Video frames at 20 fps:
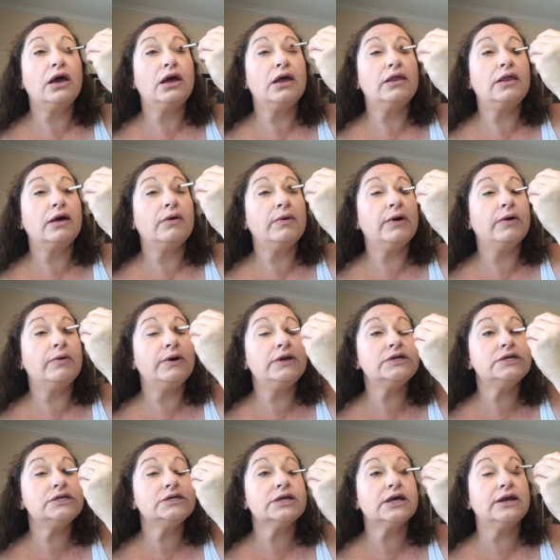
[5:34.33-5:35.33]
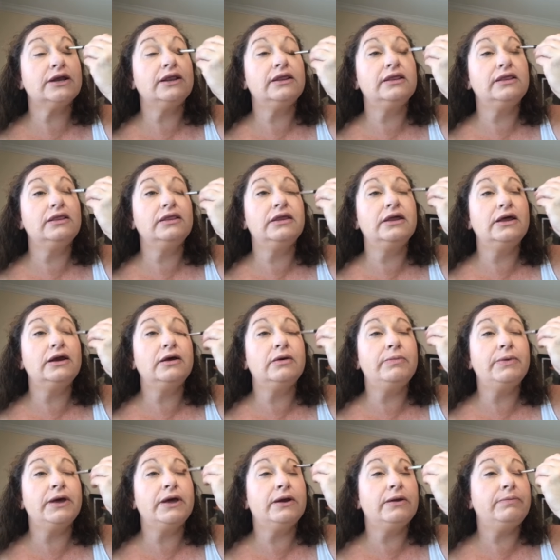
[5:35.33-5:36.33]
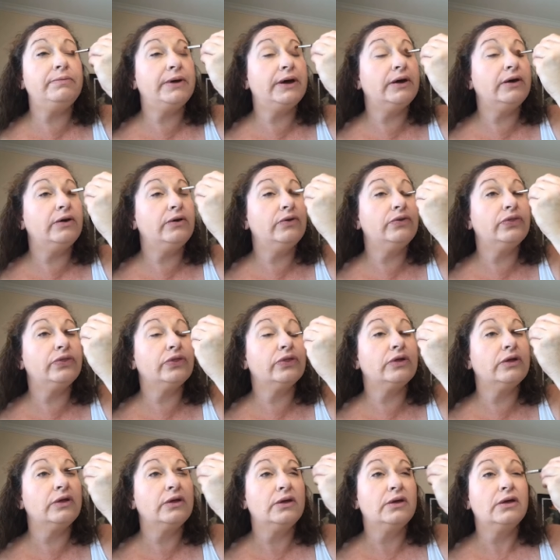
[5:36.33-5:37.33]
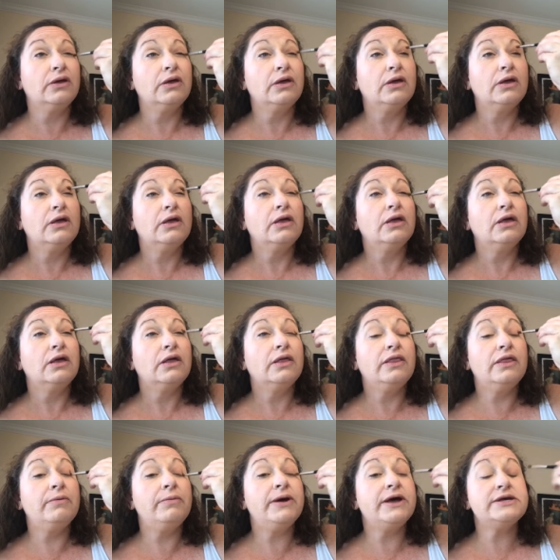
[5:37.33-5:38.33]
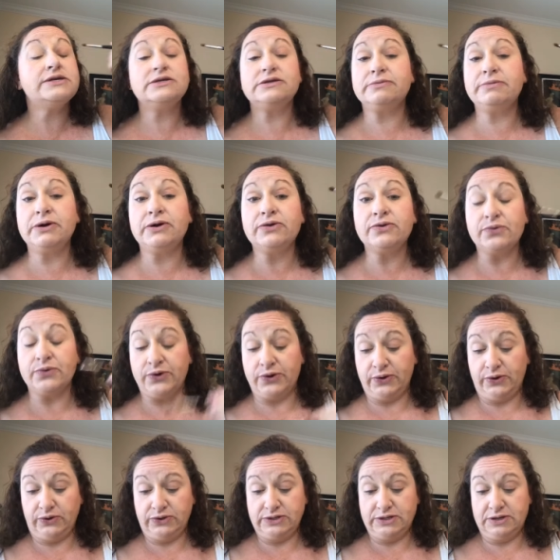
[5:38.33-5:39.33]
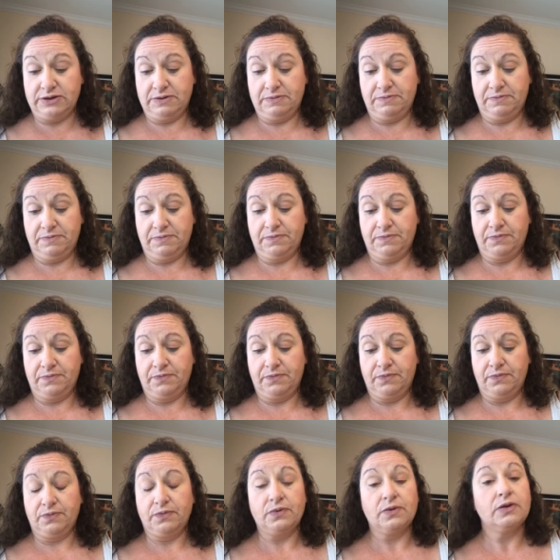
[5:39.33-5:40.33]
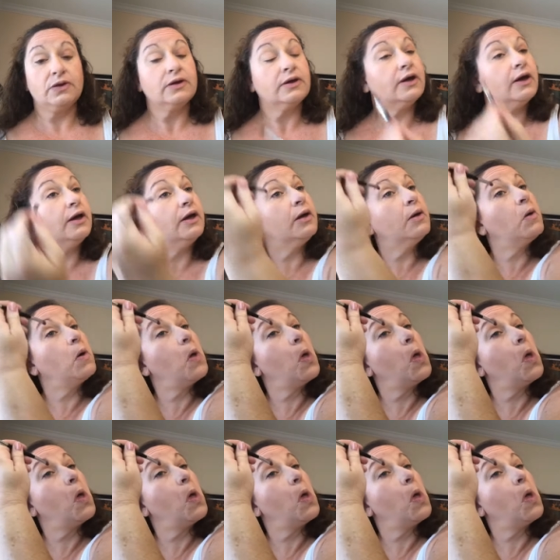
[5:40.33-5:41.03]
And that way we just get a little bit of both, the best of both worlds. Okay.